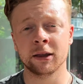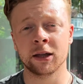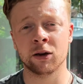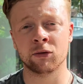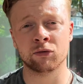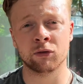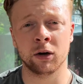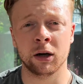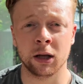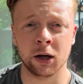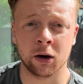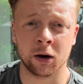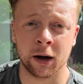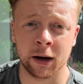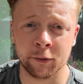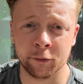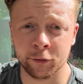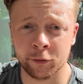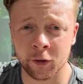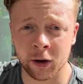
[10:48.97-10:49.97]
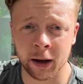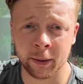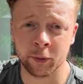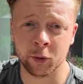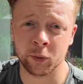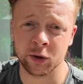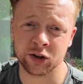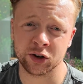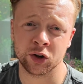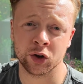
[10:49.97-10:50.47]
They're really high in
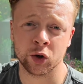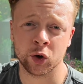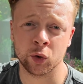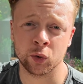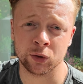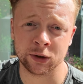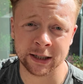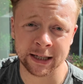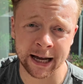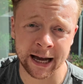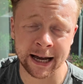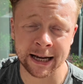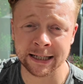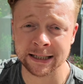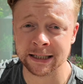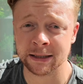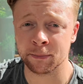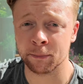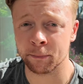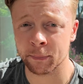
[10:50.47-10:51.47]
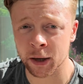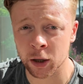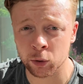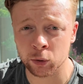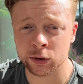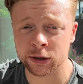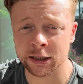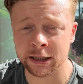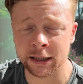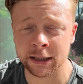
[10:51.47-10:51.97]
fiber, which can cause gas and
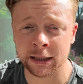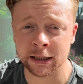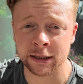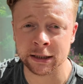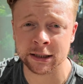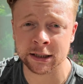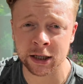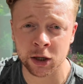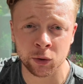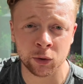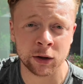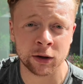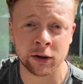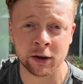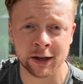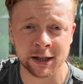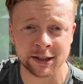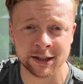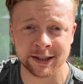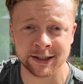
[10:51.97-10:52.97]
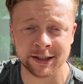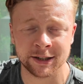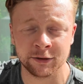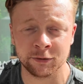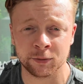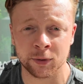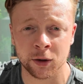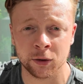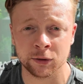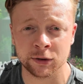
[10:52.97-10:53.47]
bloating and slow the
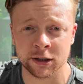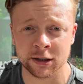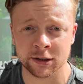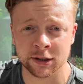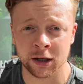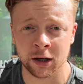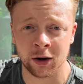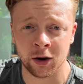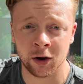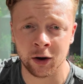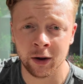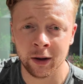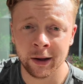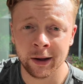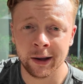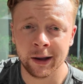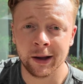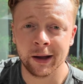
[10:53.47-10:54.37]
digestive process a lot.